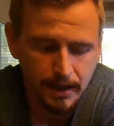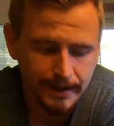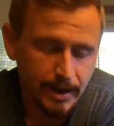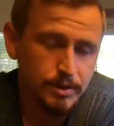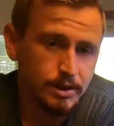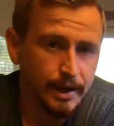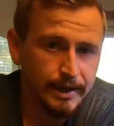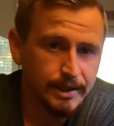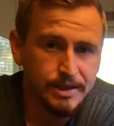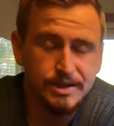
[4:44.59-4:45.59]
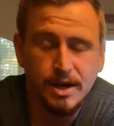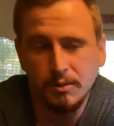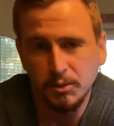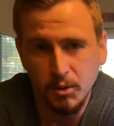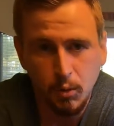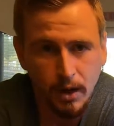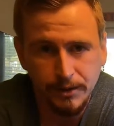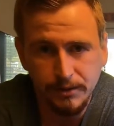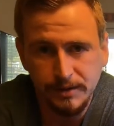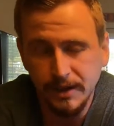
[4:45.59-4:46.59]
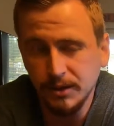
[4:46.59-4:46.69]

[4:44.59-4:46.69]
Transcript: Now the light is not required.